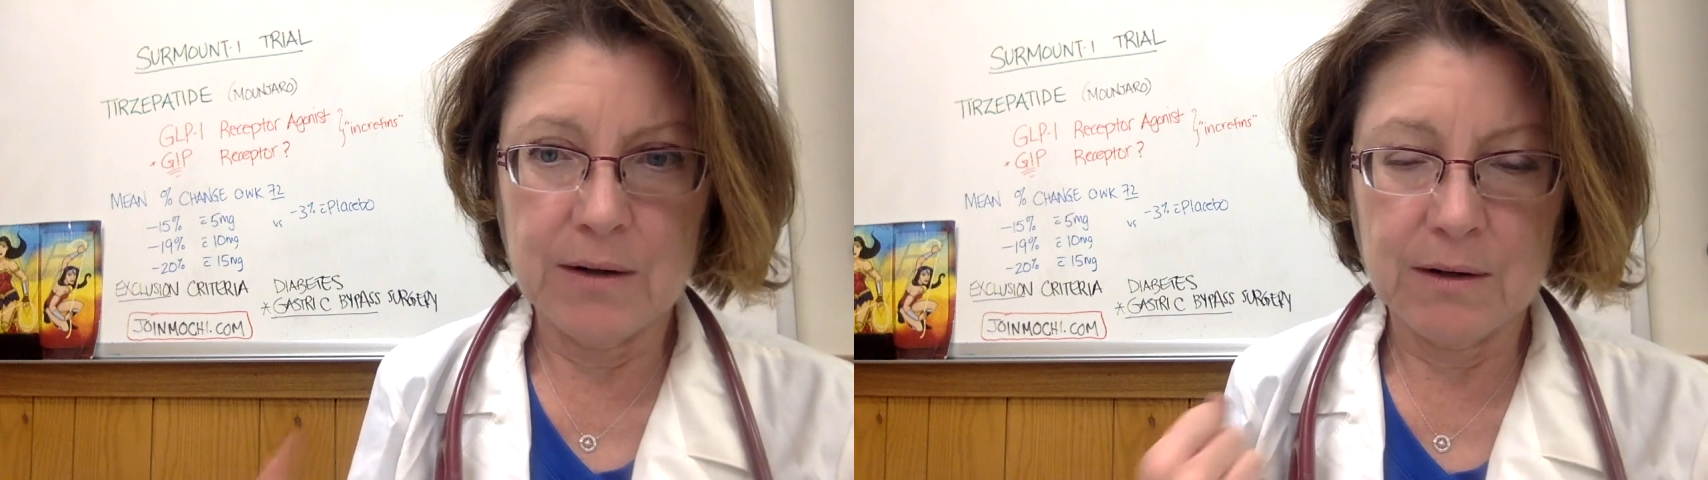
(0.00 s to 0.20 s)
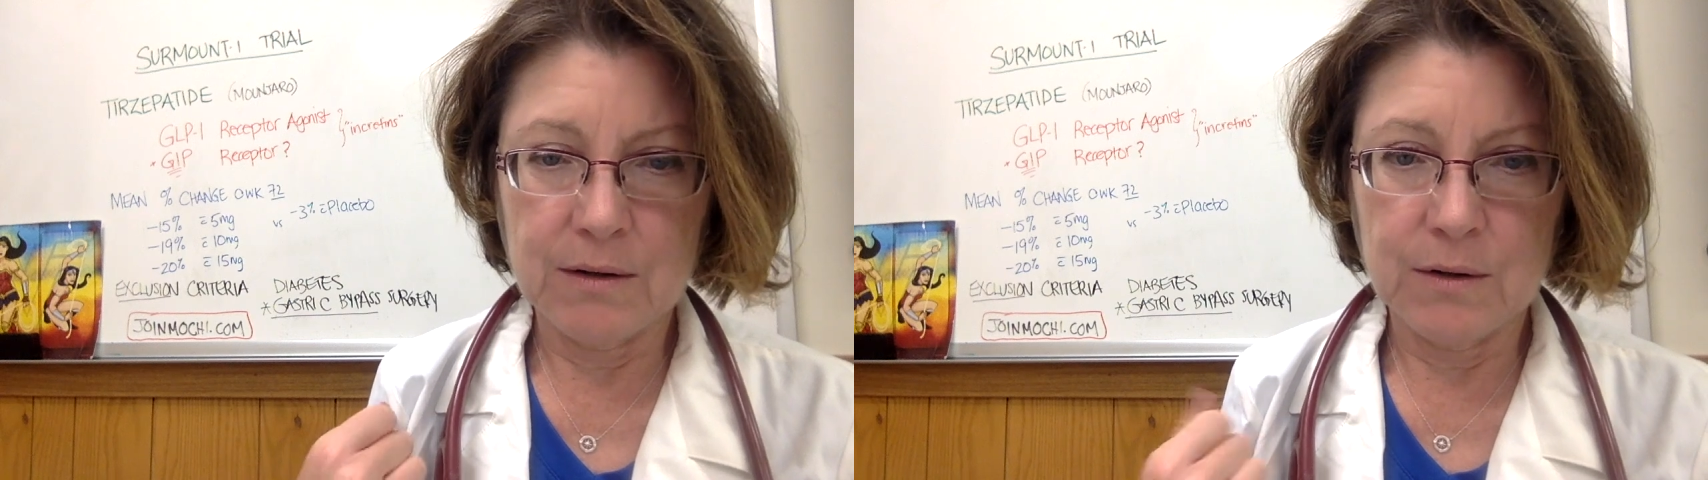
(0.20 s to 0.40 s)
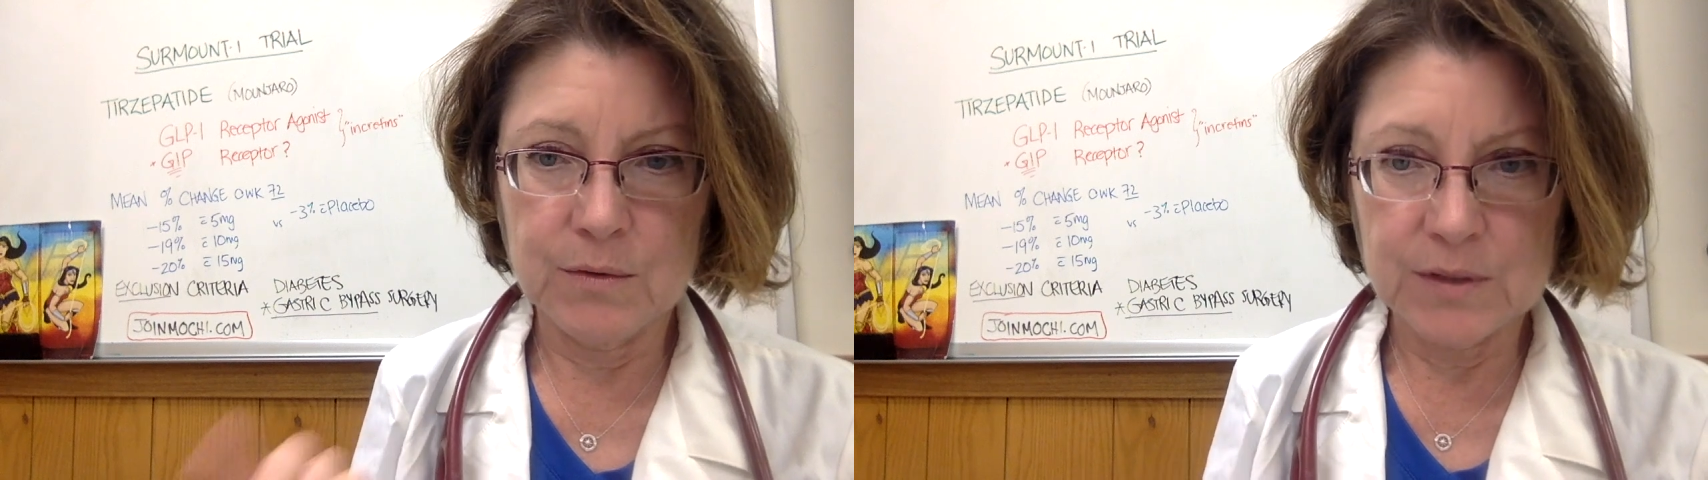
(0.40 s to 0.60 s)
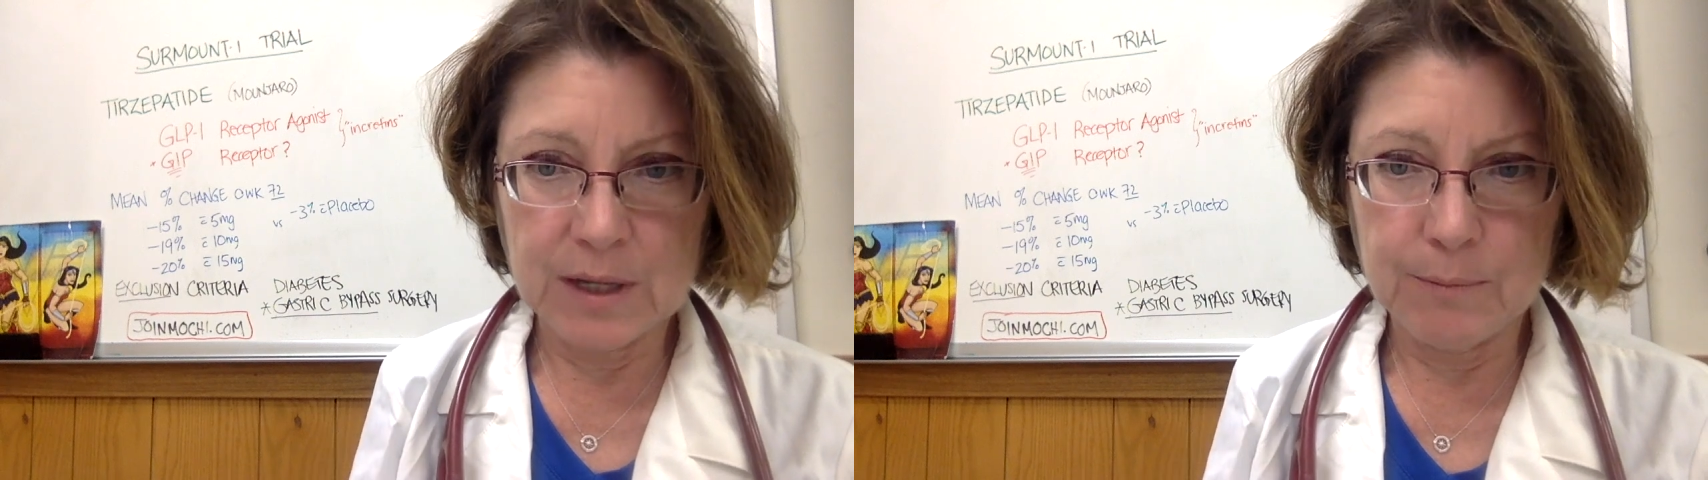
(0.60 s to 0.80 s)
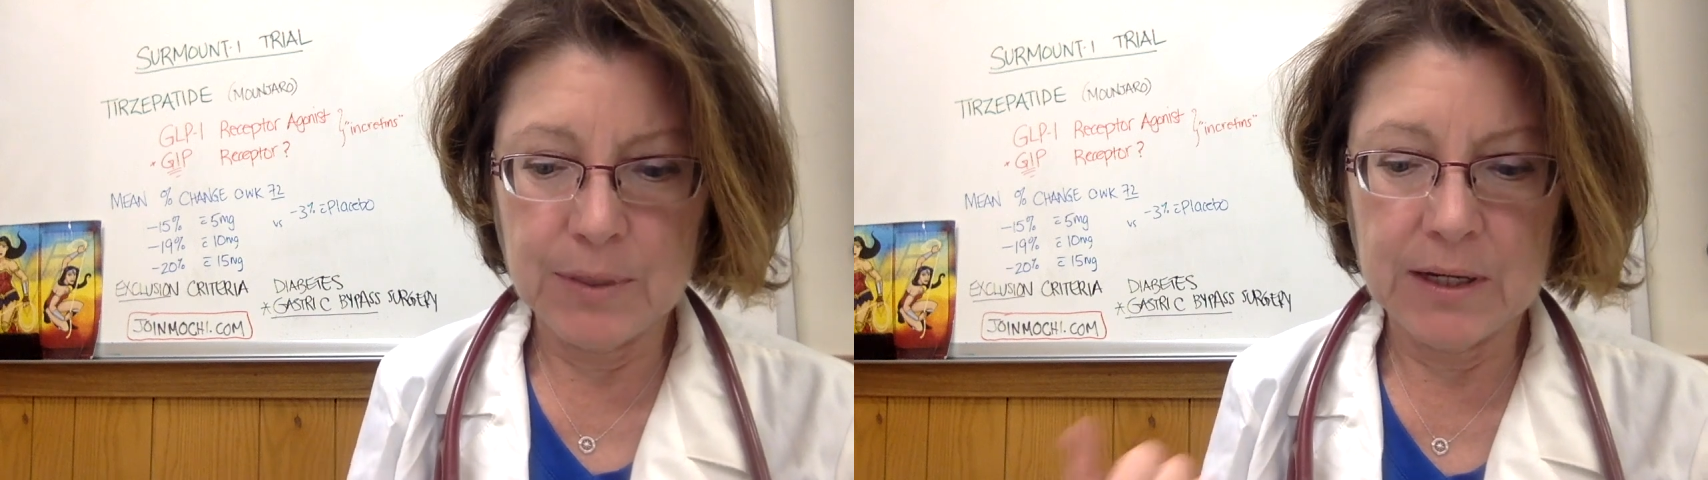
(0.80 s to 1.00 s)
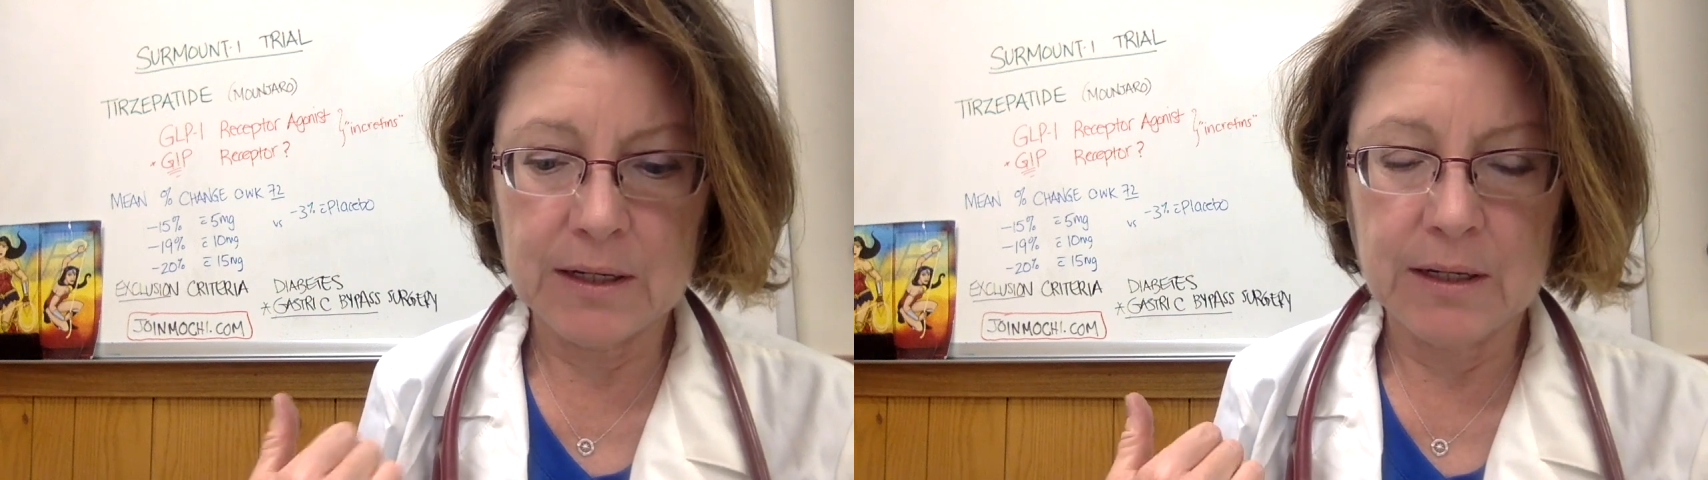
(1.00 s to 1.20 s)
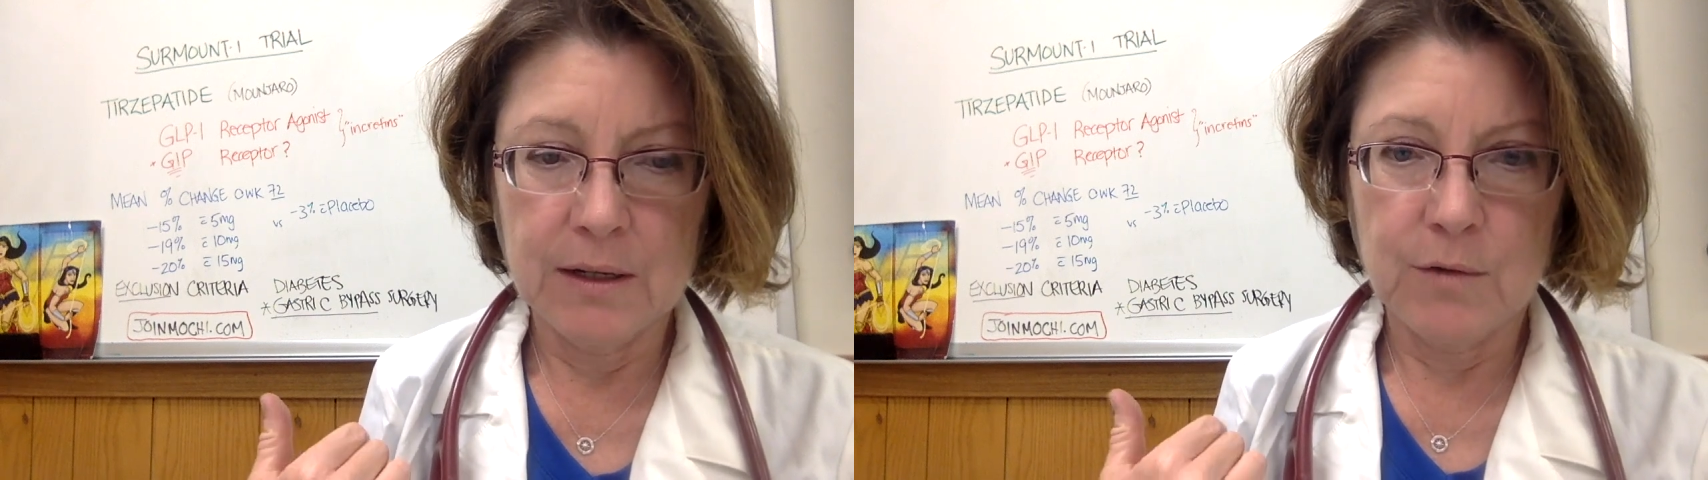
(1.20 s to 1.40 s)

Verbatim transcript: are Ozempic,